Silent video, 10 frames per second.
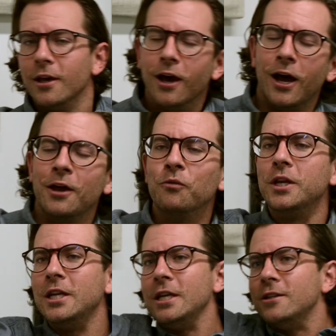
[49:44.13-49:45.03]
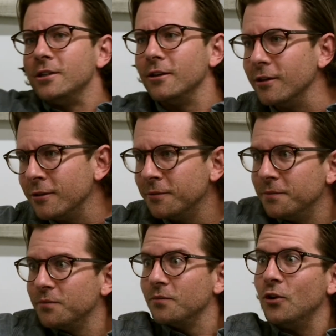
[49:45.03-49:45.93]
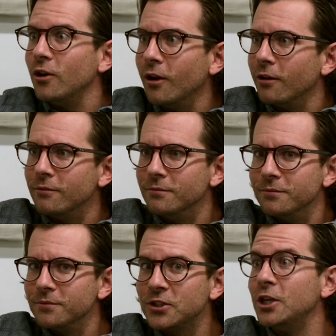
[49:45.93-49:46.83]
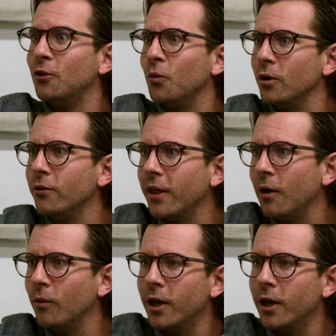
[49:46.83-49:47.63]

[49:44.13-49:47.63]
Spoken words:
And we need to see the world that way.